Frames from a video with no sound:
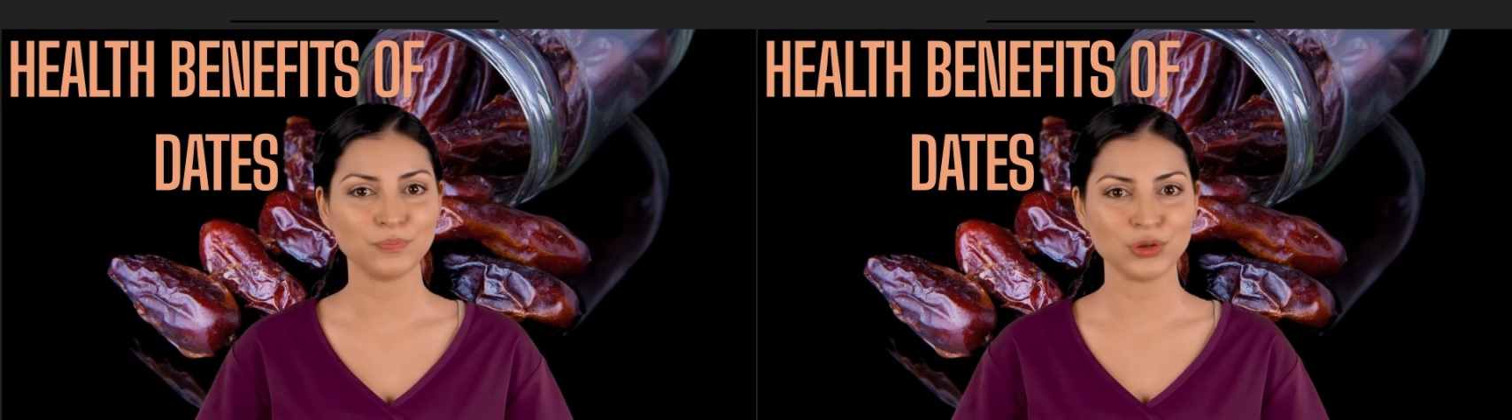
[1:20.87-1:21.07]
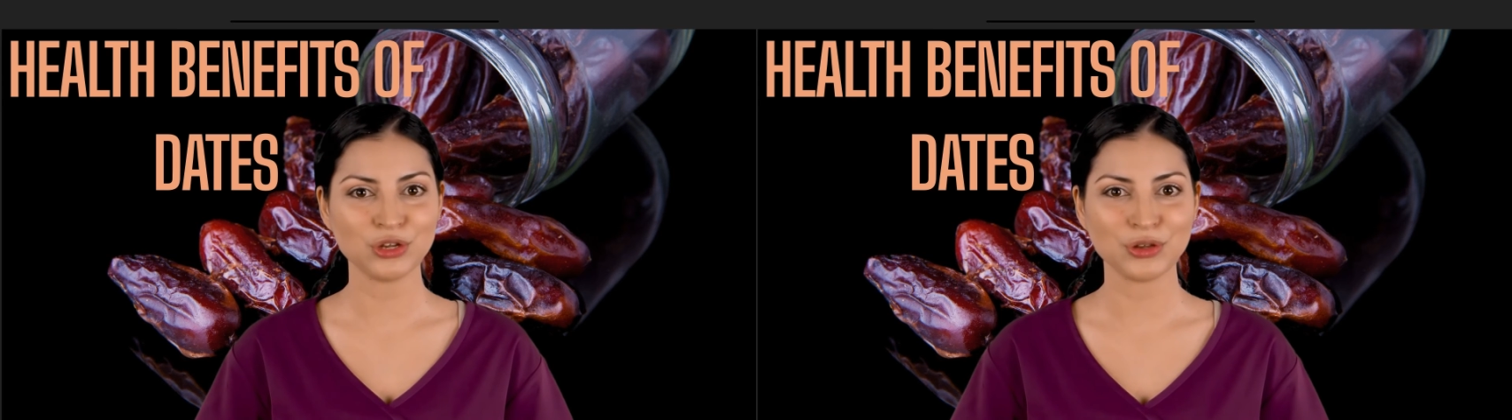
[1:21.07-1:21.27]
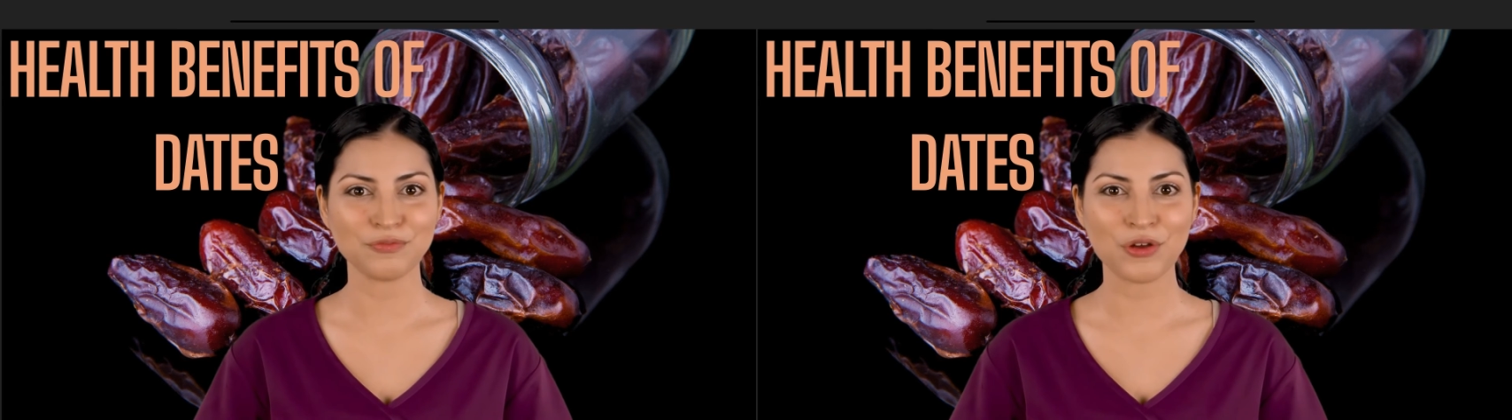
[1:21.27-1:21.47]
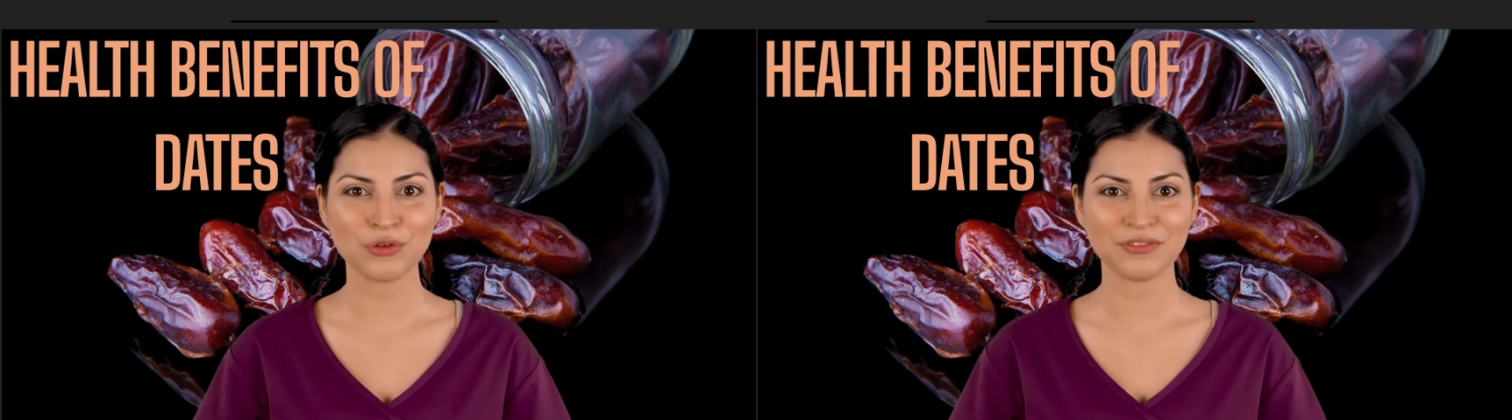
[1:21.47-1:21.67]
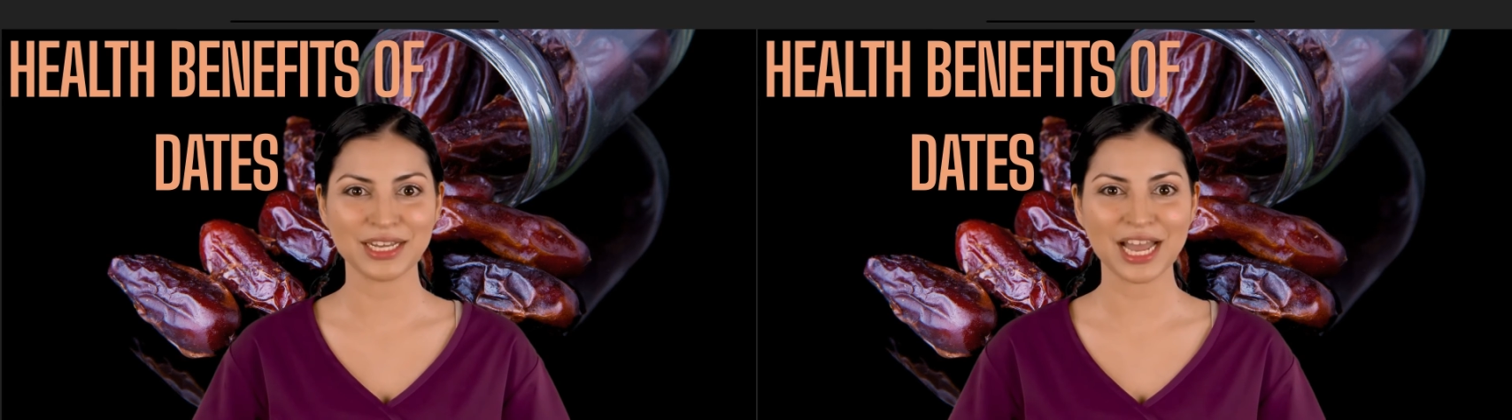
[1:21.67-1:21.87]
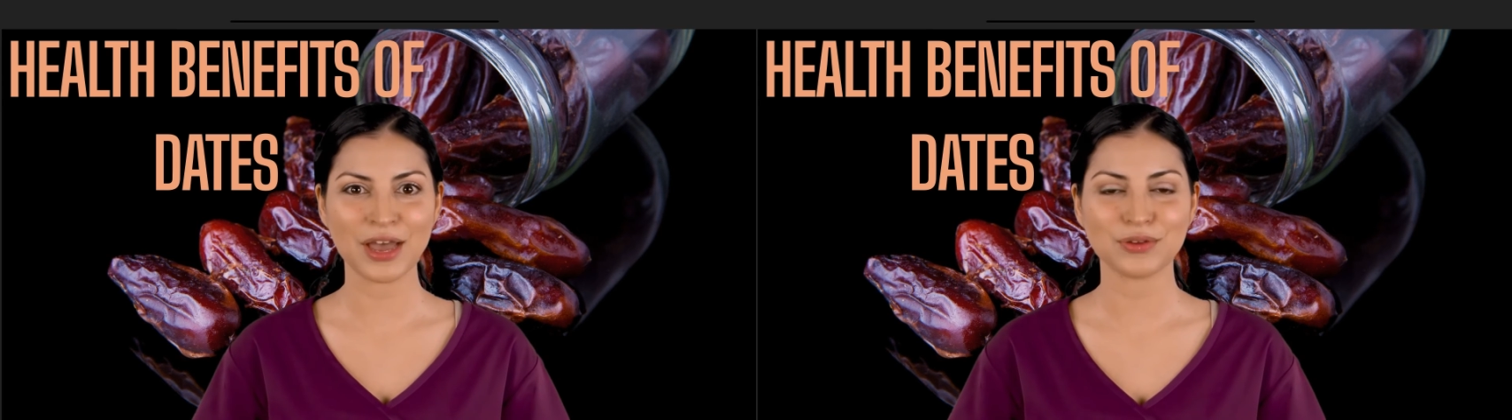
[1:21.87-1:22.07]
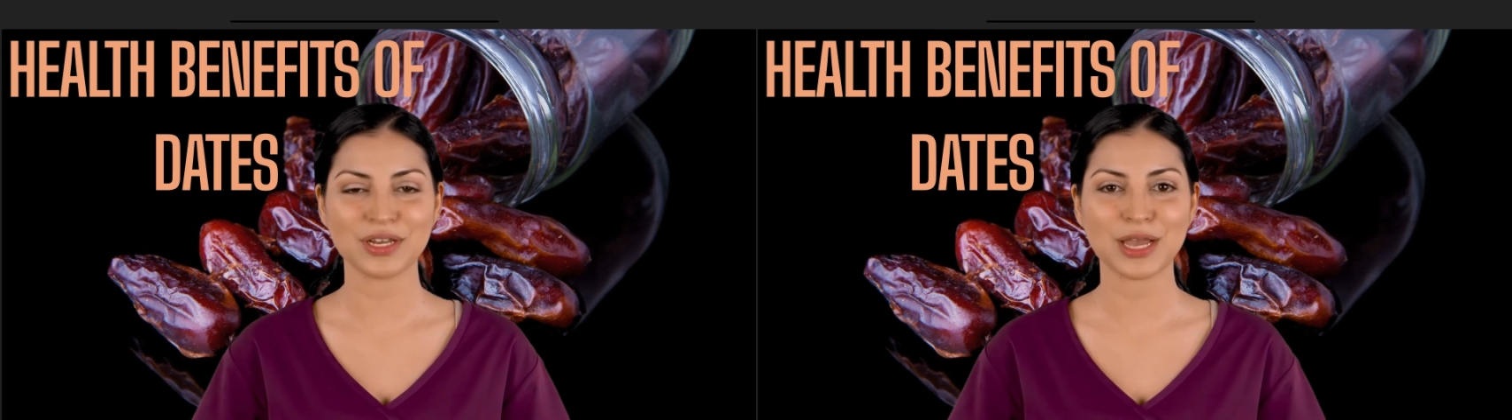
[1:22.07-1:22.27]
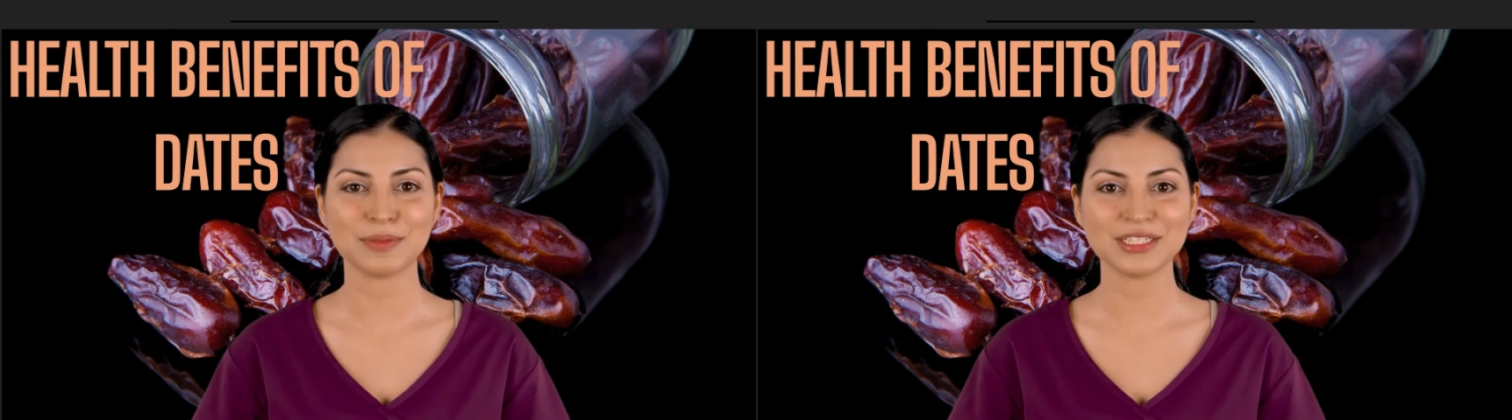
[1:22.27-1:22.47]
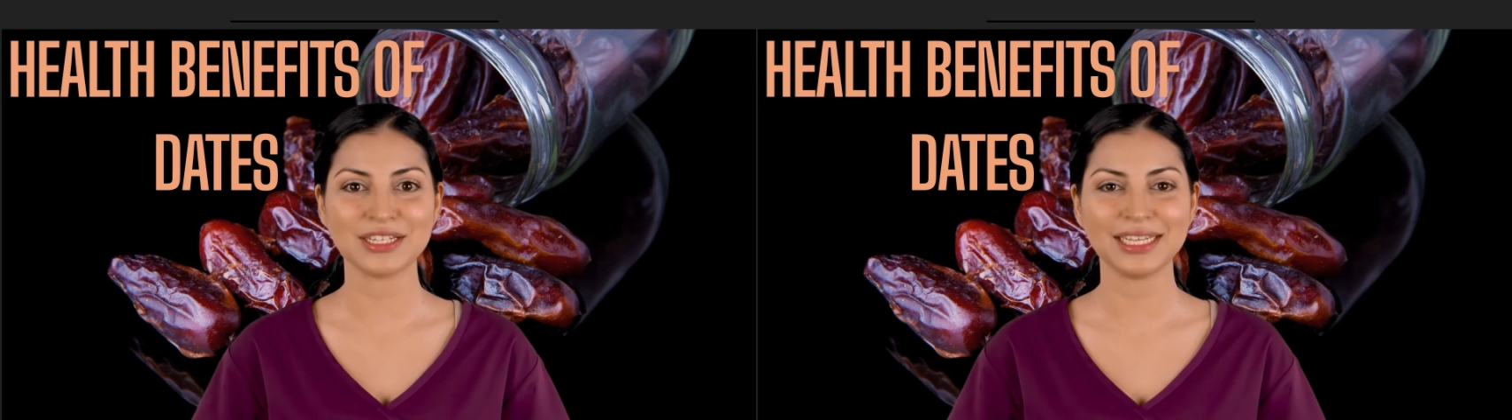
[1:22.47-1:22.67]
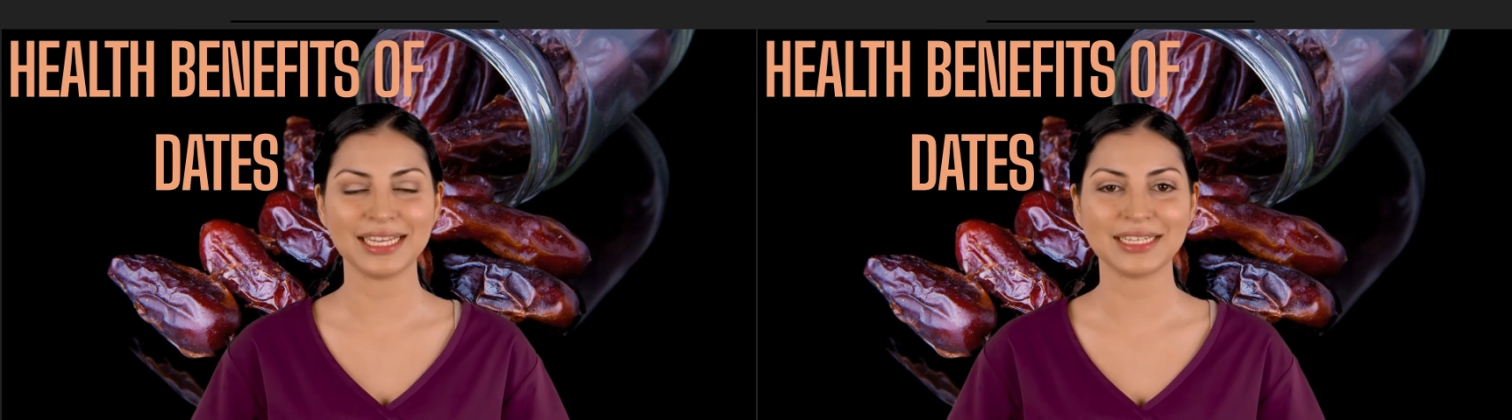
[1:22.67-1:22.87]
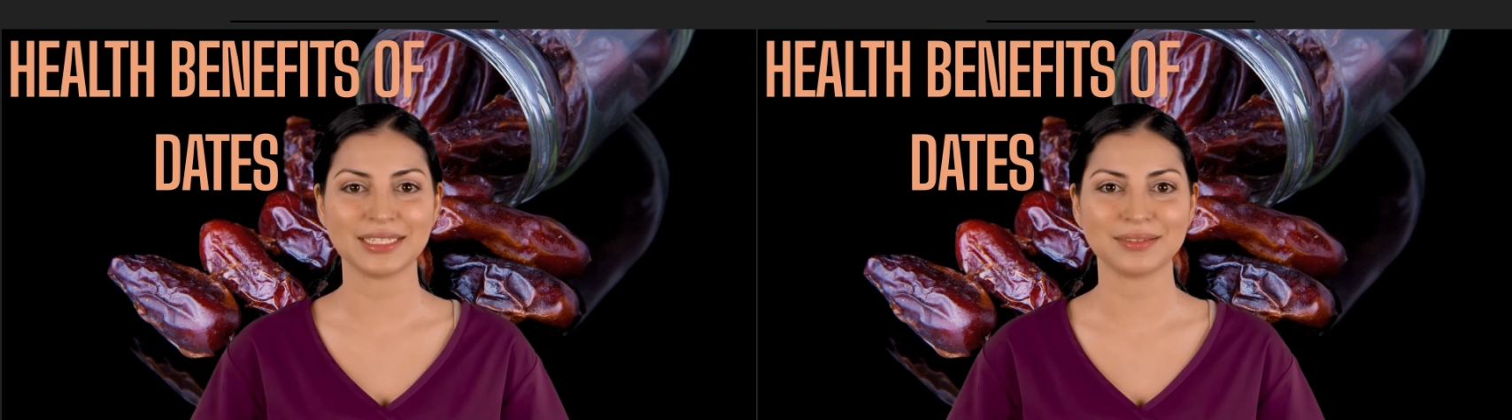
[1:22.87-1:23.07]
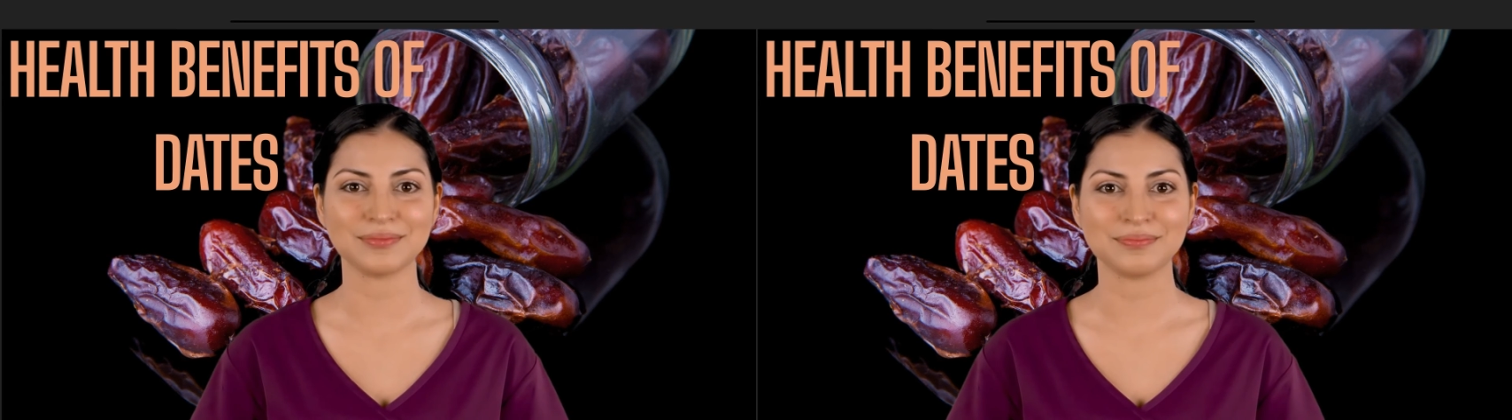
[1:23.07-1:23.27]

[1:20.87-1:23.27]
which are involved in Alzheimer's disease.